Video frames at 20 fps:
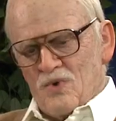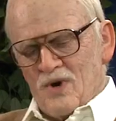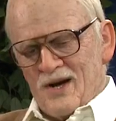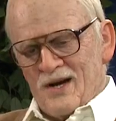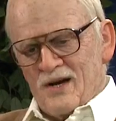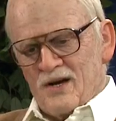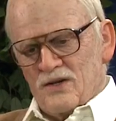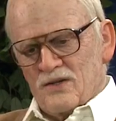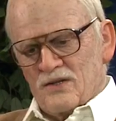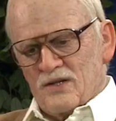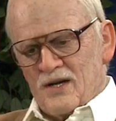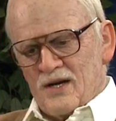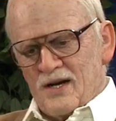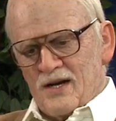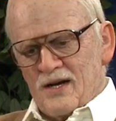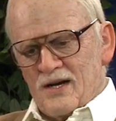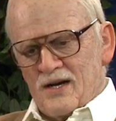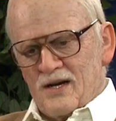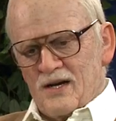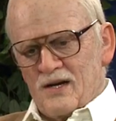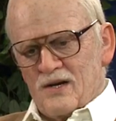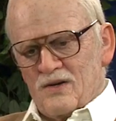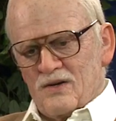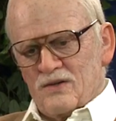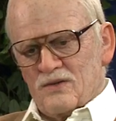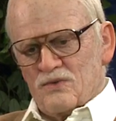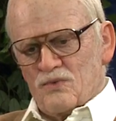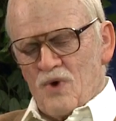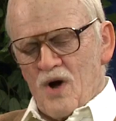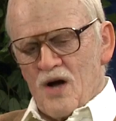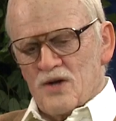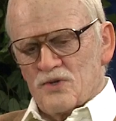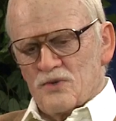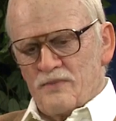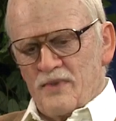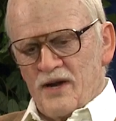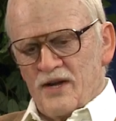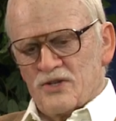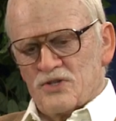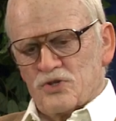Well, uh,
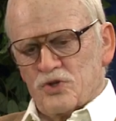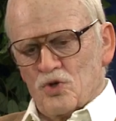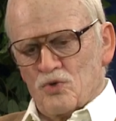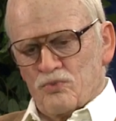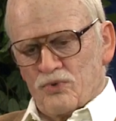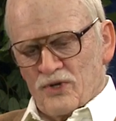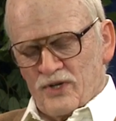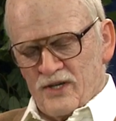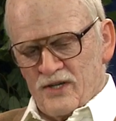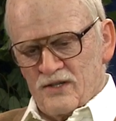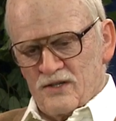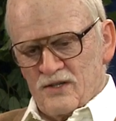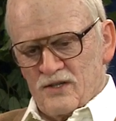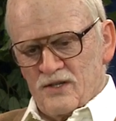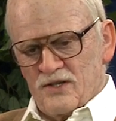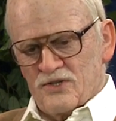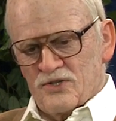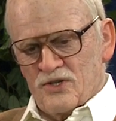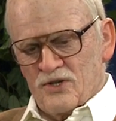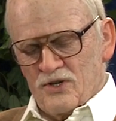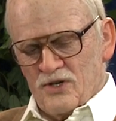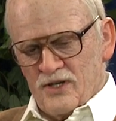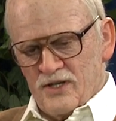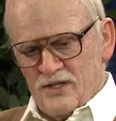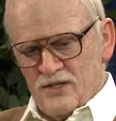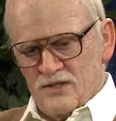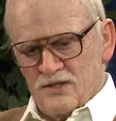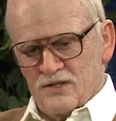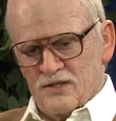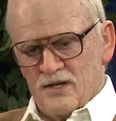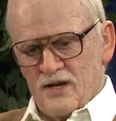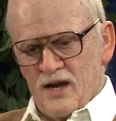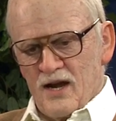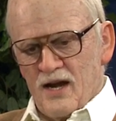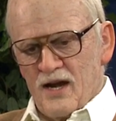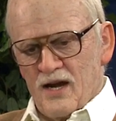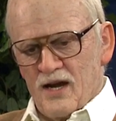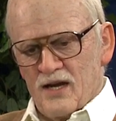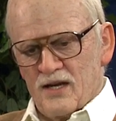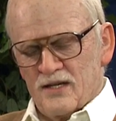water-based lubricant is good.
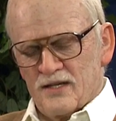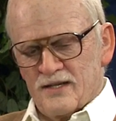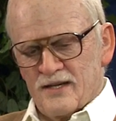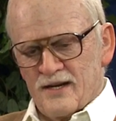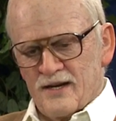And